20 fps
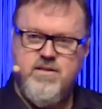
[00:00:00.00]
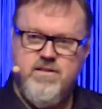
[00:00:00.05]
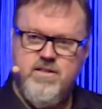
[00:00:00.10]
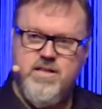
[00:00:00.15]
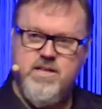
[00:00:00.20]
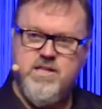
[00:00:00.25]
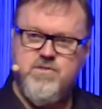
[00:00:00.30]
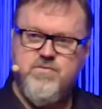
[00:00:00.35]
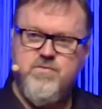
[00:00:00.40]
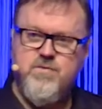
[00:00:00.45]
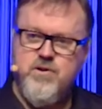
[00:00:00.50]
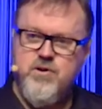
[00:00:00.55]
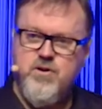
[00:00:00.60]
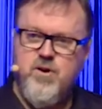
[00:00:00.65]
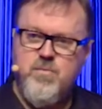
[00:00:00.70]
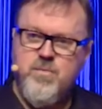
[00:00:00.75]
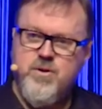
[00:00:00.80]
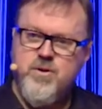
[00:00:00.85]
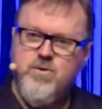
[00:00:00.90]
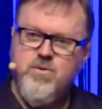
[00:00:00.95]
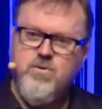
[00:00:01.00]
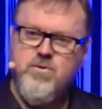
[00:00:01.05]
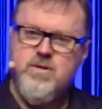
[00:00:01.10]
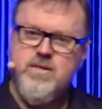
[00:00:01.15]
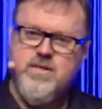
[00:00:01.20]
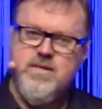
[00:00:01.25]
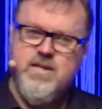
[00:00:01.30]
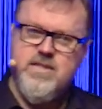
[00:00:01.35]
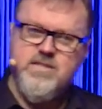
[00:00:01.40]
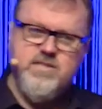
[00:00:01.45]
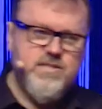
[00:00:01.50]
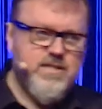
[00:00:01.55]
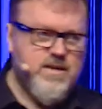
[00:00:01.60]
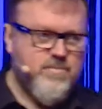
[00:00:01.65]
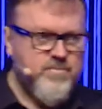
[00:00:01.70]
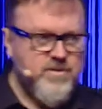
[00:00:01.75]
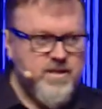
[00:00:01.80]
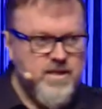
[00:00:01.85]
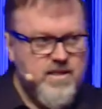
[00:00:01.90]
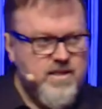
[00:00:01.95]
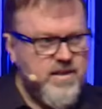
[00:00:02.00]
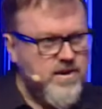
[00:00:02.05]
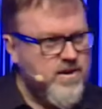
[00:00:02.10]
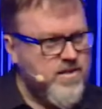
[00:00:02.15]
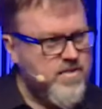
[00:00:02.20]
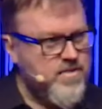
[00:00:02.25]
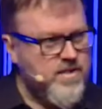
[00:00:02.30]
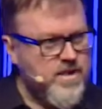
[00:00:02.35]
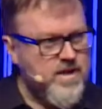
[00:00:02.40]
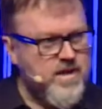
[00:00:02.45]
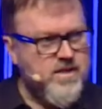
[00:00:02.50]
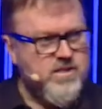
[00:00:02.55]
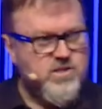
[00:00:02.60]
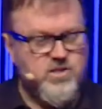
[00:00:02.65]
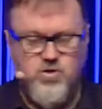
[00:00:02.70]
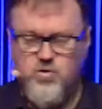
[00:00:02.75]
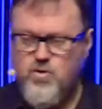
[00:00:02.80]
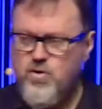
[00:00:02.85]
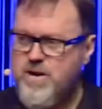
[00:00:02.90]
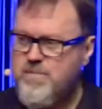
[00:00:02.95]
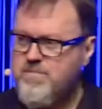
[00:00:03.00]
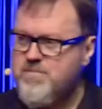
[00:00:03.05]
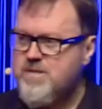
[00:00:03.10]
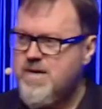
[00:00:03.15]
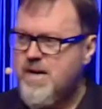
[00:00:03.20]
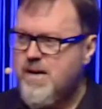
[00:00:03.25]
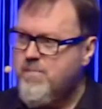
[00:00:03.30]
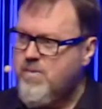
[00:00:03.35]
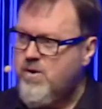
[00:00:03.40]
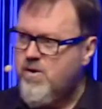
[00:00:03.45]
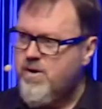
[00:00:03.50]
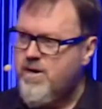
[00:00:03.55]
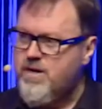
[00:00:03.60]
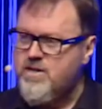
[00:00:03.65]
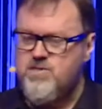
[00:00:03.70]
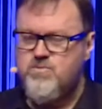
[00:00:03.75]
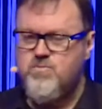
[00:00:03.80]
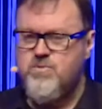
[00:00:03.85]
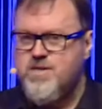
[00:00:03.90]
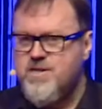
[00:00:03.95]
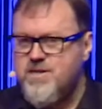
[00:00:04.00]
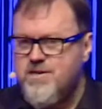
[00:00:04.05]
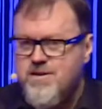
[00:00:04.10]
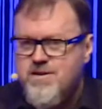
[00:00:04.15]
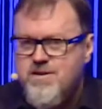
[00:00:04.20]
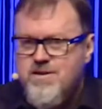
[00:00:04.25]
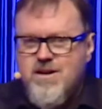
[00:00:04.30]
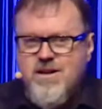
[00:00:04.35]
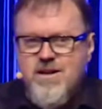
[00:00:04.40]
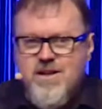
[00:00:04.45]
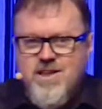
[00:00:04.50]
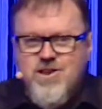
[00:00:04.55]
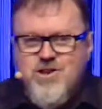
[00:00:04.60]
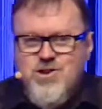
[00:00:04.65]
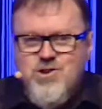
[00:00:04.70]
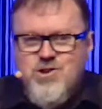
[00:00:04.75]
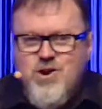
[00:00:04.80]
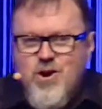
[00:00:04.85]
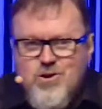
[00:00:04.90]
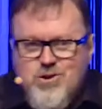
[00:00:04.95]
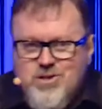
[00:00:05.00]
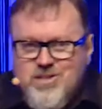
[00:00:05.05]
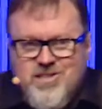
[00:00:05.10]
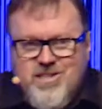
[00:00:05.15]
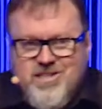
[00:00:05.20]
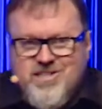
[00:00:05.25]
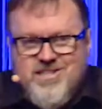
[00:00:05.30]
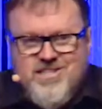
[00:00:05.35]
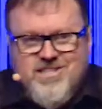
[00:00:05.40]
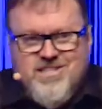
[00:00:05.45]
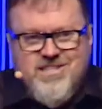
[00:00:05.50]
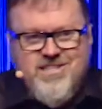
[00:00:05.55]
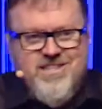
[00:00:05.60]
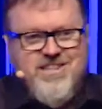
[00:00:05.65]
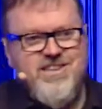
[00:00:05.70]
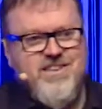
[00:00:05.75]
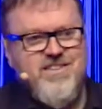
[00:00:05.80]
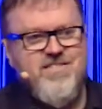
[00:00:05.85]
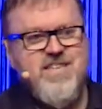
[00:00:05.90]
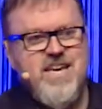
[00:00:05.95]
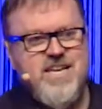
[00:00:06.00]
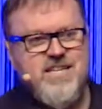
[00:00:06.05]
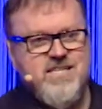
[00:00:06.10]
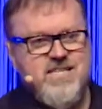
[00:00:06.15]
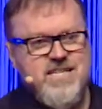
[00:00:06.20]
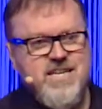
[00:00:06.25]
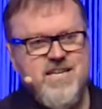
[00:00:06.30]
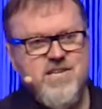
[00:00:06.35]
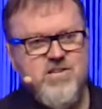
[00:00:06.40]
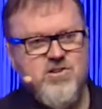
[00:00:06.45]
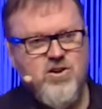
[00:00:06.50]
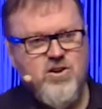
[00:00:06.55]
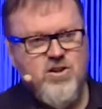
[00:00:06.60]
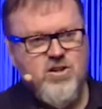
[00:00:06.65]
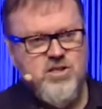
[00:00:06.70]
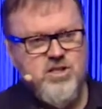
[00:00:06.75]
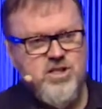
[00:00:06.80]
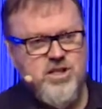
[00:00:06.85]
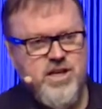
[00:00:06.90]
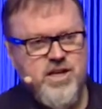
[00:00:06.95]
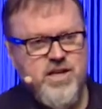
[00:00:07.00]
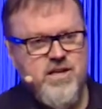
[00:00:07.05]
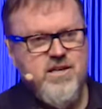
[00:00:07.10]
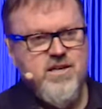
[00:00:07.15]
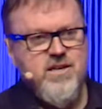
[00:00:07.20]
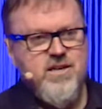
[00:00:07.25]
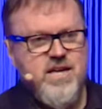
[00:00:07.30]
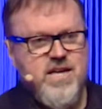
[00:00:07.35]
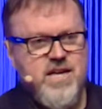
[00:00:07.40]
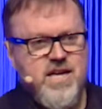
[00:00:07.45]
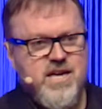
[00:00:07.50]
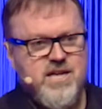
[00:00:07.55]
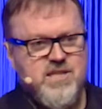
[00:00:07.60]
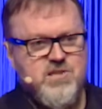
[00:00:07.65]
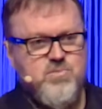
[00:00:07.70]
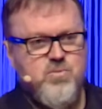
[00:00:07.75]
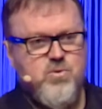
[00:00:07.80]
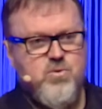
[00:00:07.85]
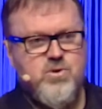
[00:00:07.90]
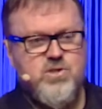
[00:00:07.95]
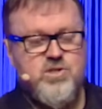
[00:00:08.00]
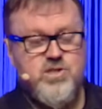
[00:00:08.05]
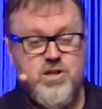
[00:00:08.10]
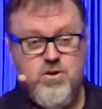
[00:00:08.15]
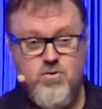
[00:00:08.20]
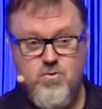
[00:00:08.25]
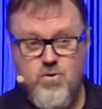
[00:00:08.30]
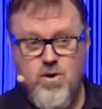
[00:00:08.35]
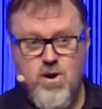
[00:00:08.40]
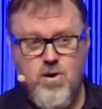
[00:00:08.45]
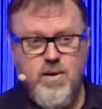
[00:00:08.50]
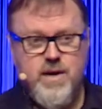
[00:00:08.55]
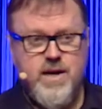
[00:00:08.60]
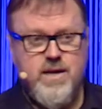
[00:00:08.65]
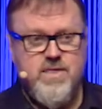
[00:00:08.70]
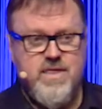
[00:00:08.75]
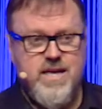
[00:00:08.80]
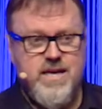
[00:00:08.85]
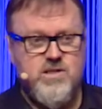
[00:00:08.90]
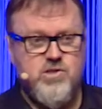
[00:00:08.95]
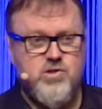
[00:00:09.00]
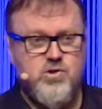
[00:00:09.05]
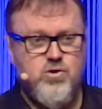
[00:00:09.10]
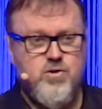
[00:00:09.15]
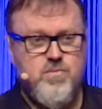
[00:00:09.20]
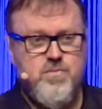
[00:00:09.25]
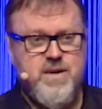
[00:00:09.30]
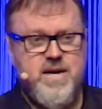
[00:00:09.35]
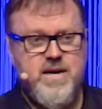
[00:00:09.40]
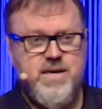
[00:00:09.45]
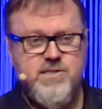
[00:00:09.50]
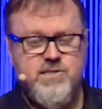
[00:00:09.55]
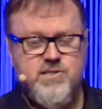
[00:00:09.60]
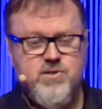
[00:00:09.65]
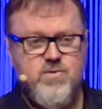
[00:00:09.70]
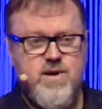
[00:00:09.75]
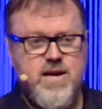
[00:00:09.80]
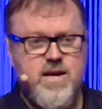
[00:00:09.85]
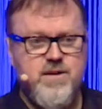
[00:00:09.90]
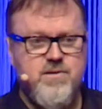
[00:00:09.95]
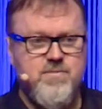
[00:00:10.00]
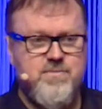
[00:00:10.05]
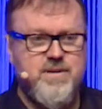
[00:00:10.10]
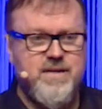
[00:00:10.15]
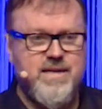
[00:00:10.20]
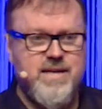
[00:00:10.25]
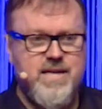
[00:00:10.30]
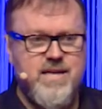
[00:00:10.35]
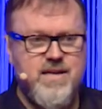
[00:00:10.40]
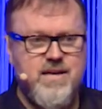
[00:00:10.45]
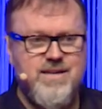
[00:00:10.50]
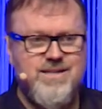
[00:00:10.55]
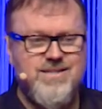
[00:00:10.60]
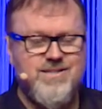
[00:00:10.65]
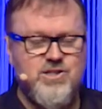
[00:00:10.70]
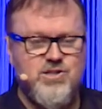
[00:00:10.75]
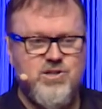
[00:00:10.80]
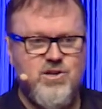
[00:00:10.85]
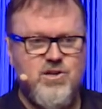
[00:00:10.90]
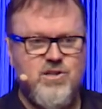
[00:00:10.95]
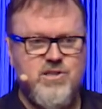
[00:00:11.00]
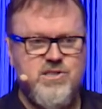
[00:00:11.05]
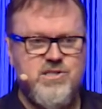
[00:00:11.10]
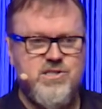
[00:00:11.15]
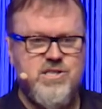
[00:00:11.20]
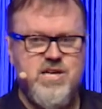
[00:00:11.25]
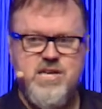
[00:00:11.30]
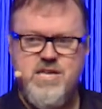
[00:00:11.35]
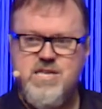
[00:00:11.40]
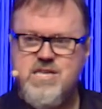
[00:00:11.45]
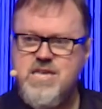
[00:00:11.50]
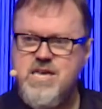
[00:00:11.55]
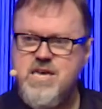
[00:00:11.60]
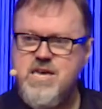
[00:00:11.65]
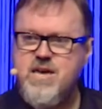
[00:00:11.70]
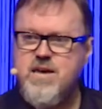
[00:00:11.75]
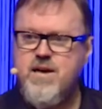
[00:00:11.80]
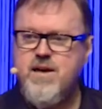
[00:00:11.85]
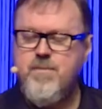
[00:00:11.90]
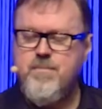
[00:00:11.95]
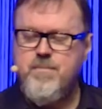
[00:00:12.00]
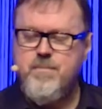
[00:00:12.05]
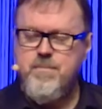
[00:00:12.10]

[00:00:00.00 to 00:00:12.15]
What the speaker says: That's phenomenal. It's something that I think has crept up on us. We didn't notice that technology exports are growing at that sort of pace, around $1 billion a year.